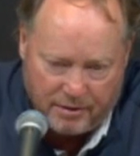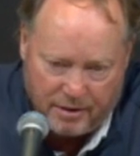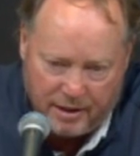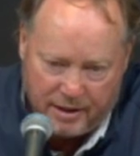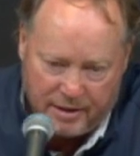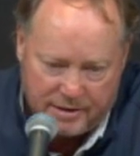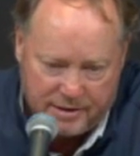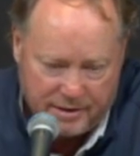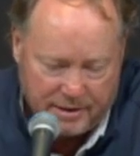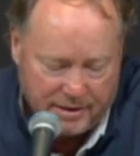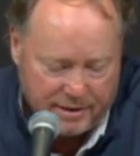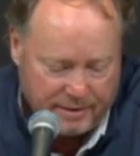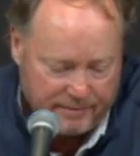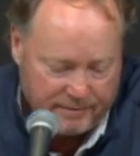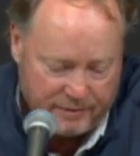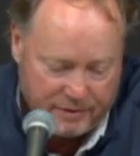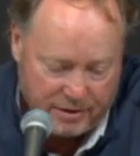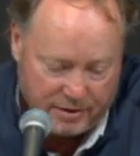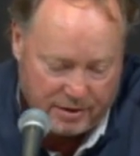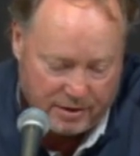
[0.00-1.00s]
a credit to
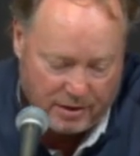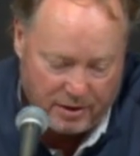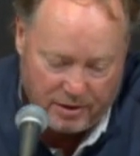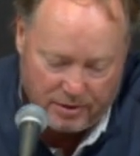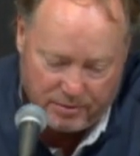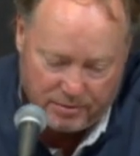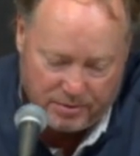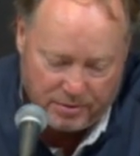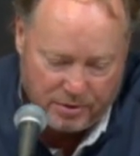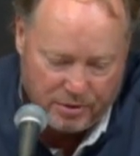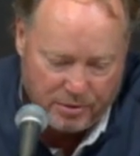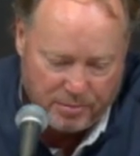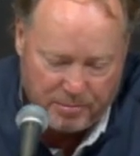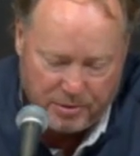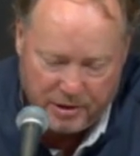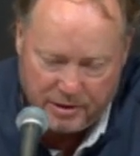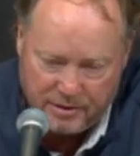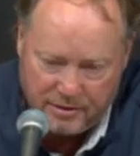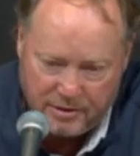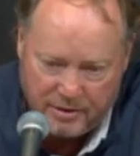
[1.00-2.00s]
to the whole group.
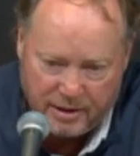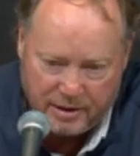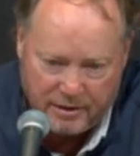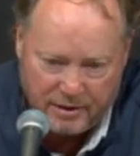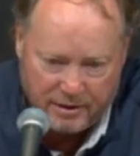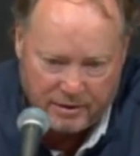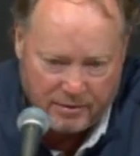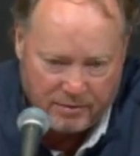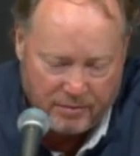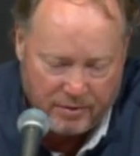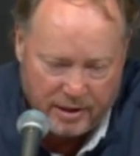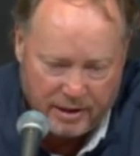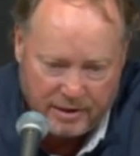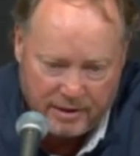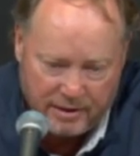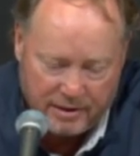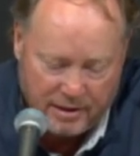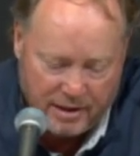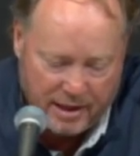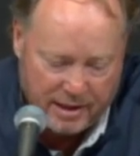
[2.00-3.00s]
But you know, I think the way
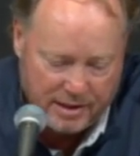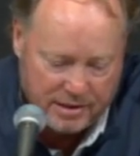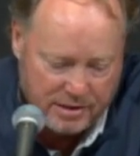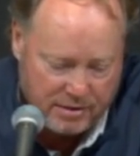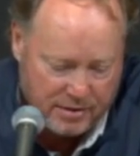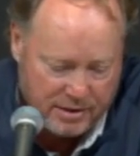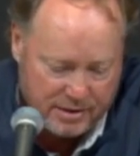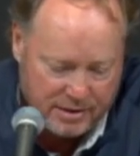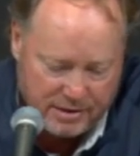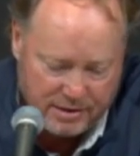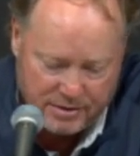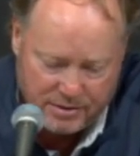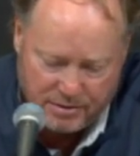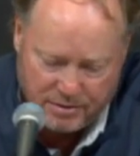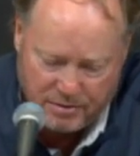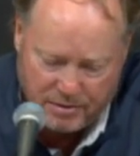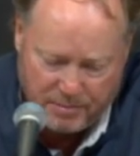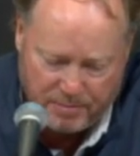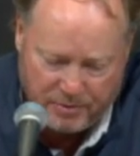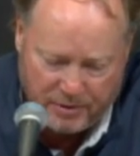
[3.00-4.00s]
that Giannis, Khris, and
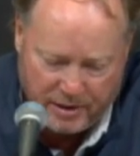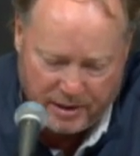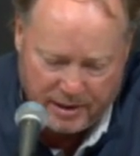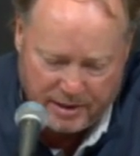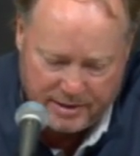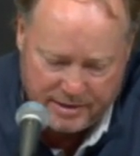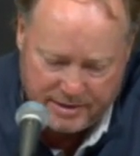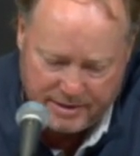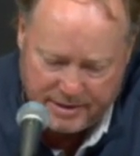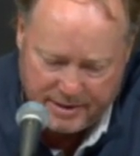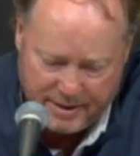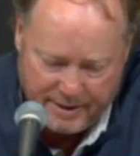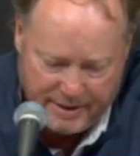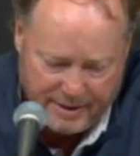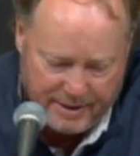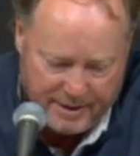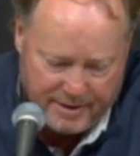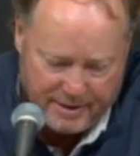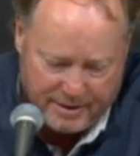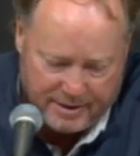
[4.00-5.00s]
Jrue are playing is
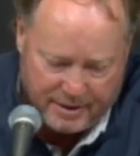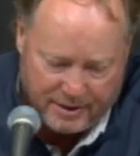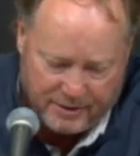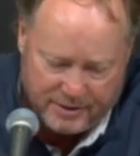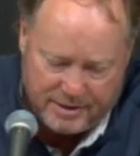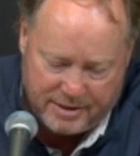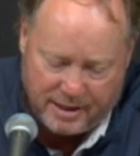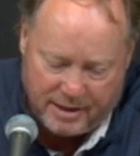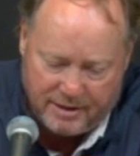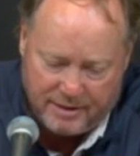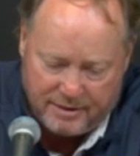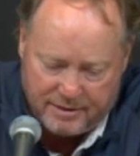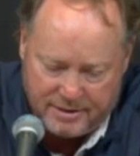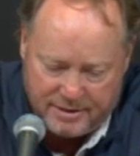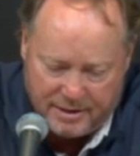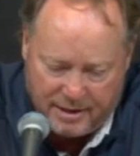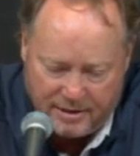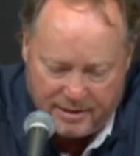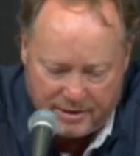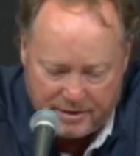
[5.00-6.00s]
you know setting
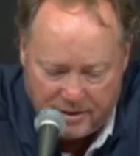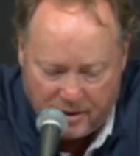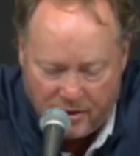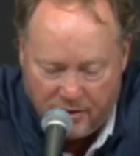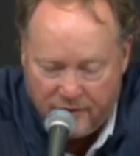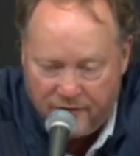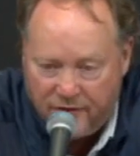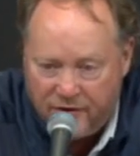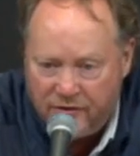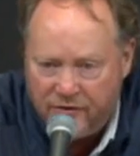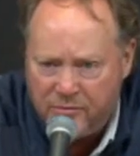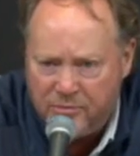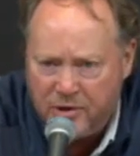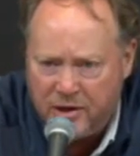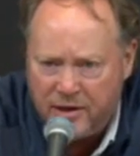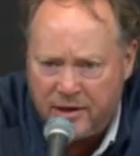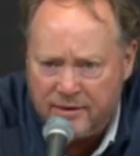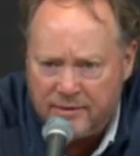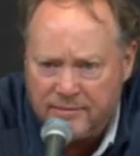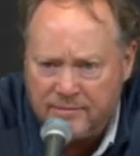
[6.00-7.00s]
setting the tone for
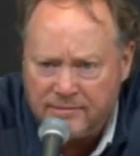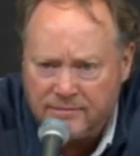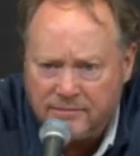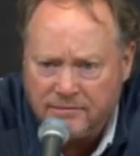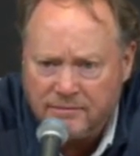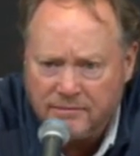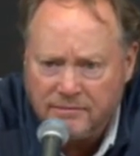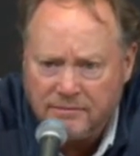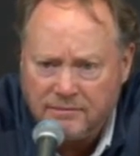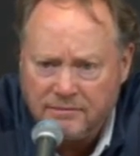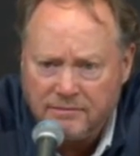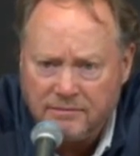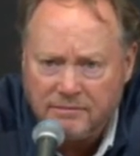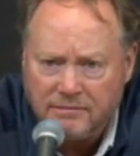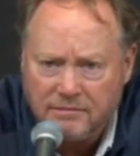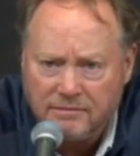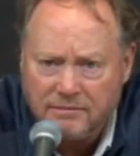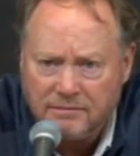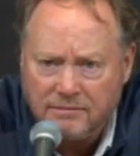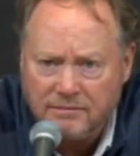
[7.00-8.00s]
everybody. Uh,
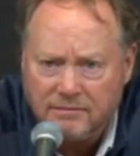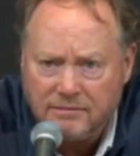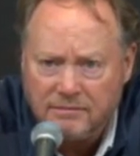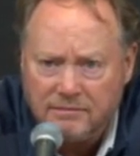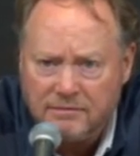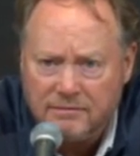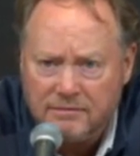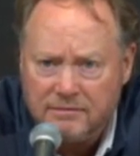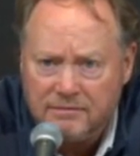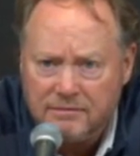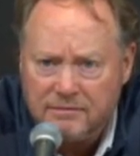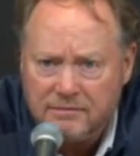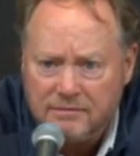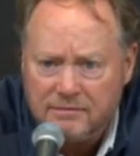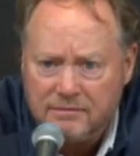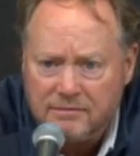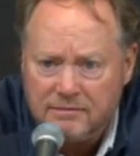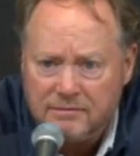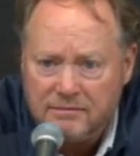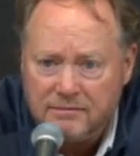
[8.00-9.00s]
tonight was your
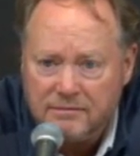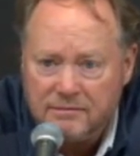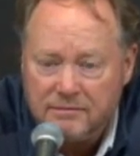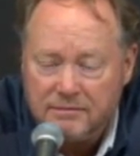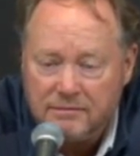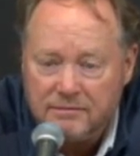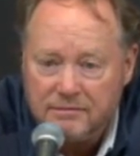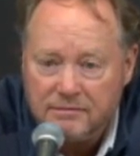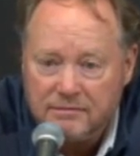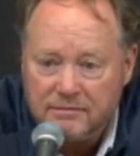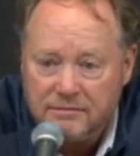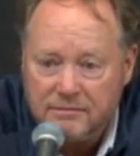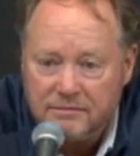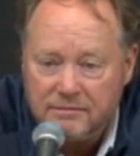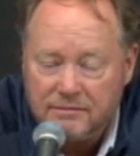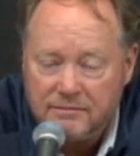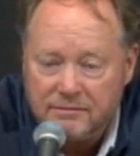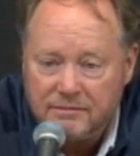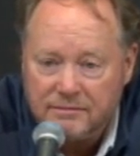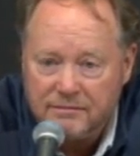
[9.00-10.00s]
400th win
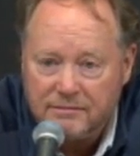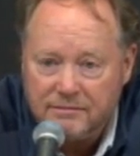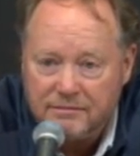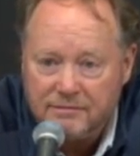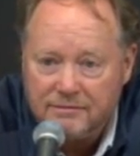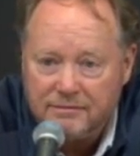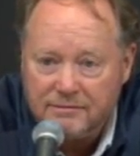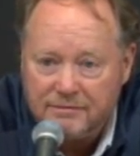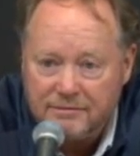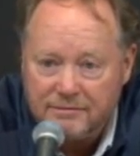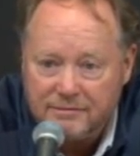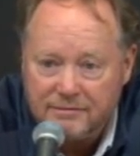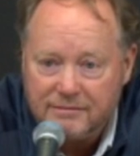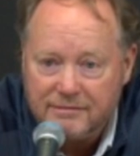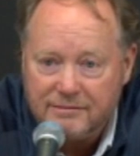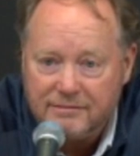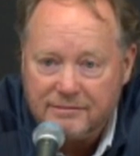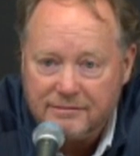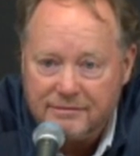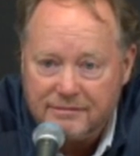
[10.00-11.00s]
as a head coach.
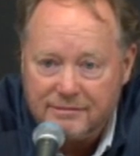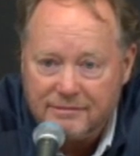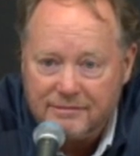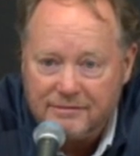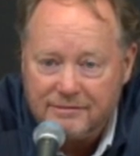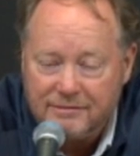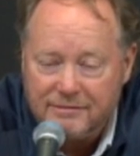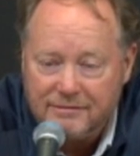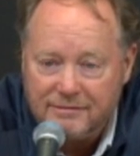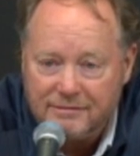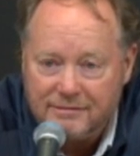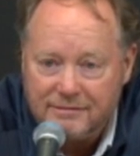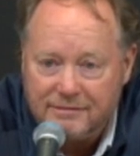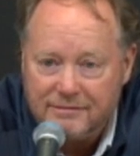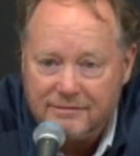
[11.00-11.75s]
Um,